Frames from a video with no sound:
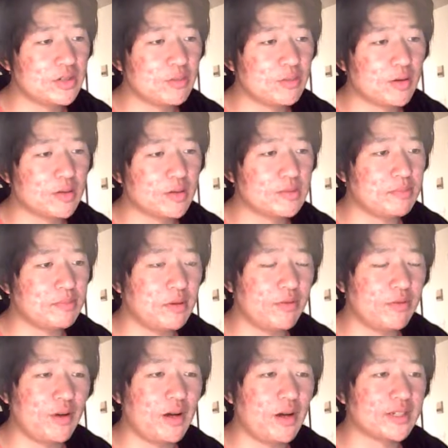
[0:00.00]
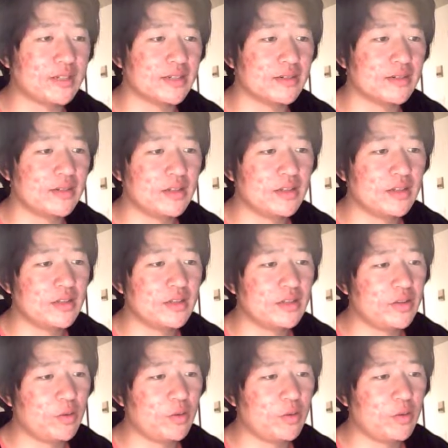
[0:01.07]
welcome to beautiful Onett.